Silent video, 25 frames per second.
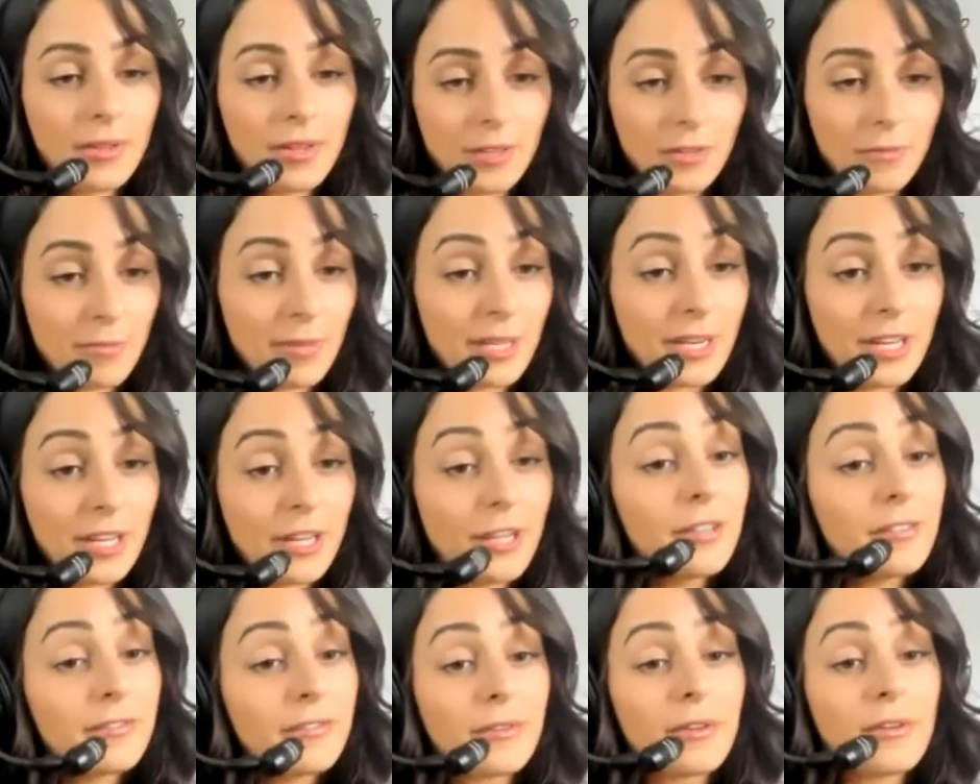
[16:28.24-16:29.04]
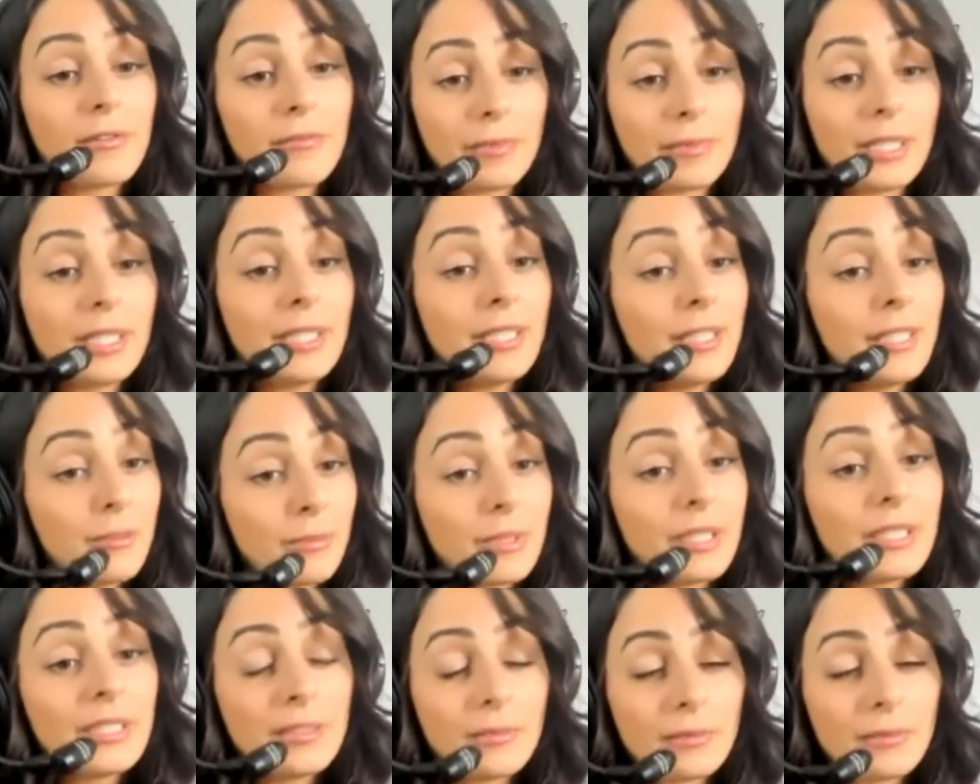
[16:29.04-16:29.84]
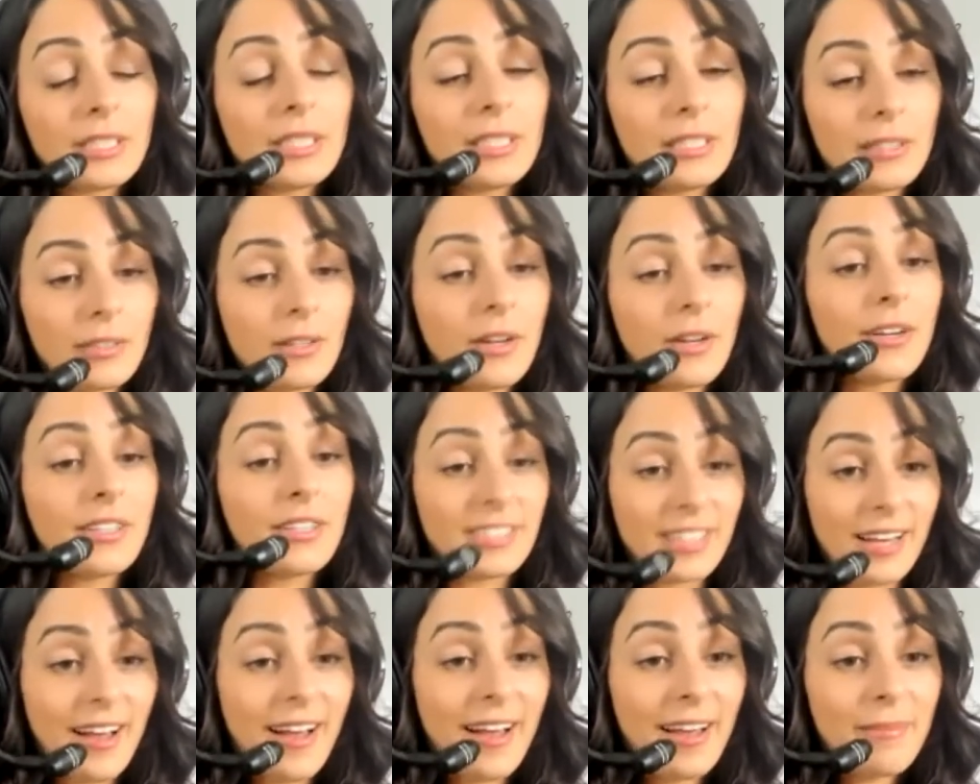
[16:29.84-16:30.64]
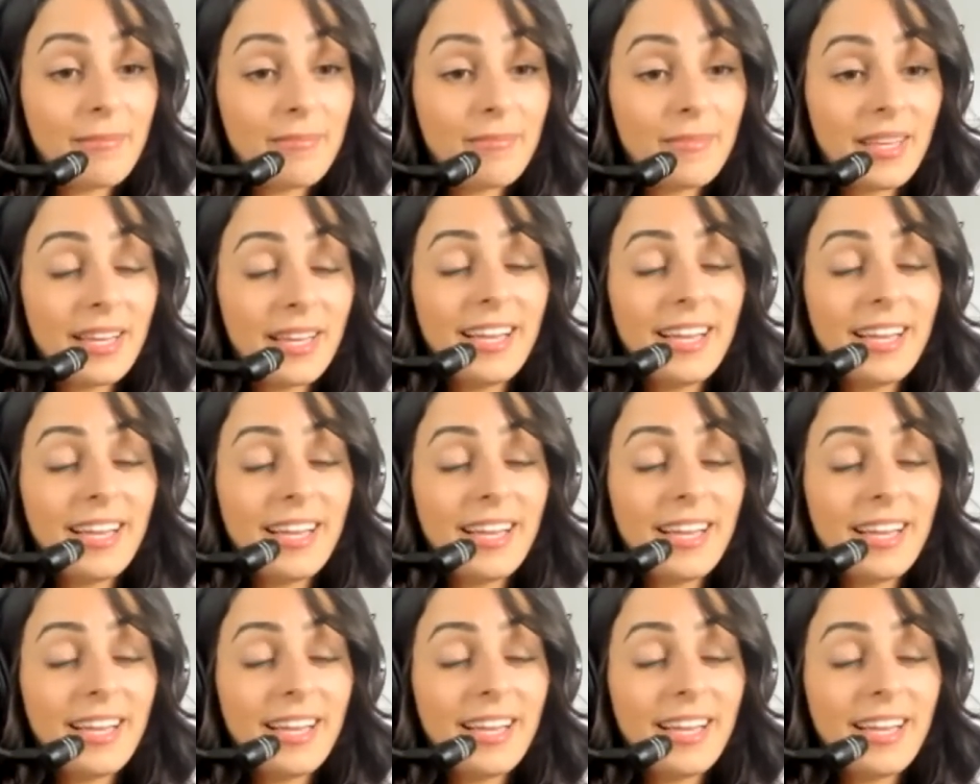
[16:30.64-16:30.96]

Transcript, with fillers: that you've been here for a really, really, really long time.